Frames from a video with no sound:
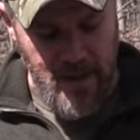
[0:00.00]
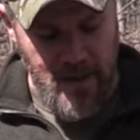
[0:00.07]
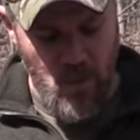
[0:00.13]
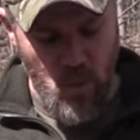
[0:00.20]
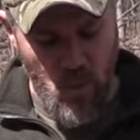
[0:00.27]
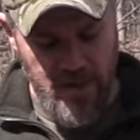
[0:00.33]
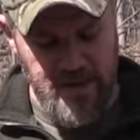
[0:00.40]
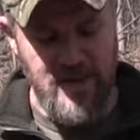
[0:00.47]

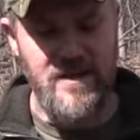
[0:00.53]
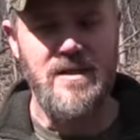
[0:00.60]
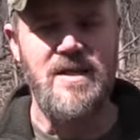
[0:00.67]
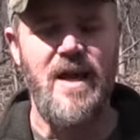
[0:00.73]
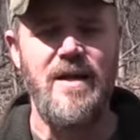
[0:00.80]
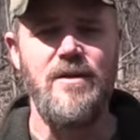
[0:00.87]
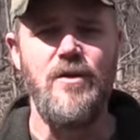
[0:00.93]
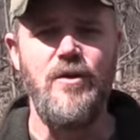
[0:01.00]
And what it's
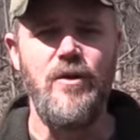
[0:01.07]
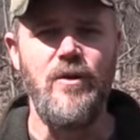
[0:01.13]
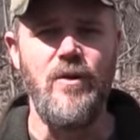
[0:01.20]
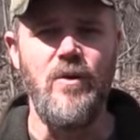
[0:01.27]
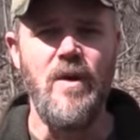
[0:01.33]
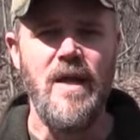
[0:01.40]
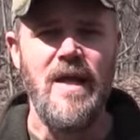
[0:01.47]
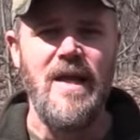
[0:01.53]
designed to
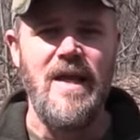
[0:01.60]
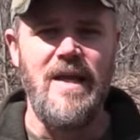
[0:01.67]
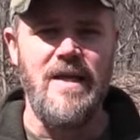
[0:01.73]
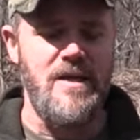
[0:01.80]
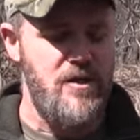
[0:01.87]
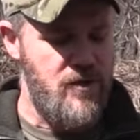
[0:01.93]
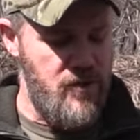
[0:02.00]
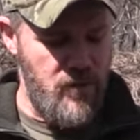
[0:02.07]
do
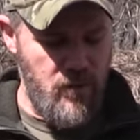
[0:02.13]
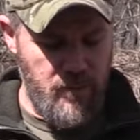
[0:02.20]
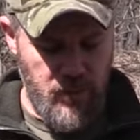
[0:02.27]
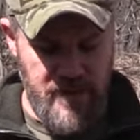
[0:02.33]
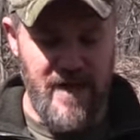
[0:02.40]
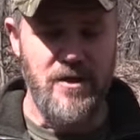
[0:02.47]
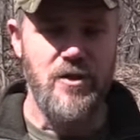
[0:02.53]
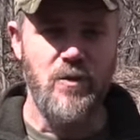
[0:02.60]
is to
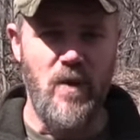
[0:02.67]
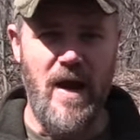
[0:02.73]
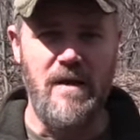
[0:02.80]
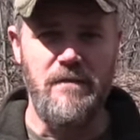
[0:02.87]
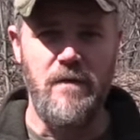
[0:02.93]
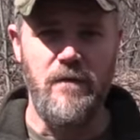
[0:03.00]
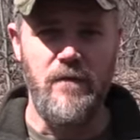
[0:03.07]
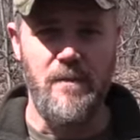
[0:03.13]
protect your
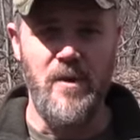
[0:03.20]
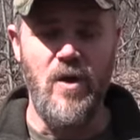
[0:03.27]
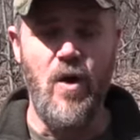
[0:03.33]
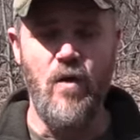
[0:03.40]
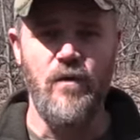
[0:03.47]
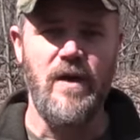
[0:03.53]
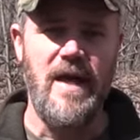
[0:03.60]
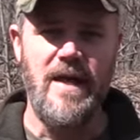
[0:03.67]
rifle from an
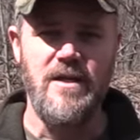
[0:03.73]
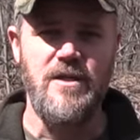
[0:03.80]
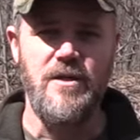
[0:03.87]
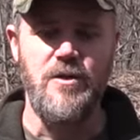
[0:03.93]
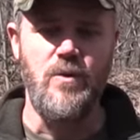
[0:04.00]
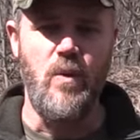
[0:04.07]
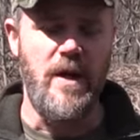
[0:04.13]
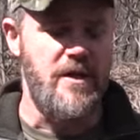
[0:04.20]
overgas
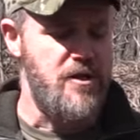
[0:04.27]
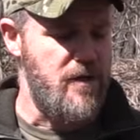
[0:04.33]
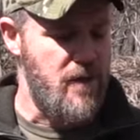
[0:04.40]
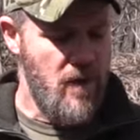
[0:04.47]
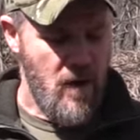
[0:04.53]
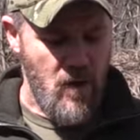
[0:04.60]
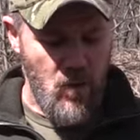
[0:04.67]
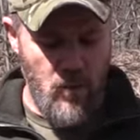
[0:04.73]
situation,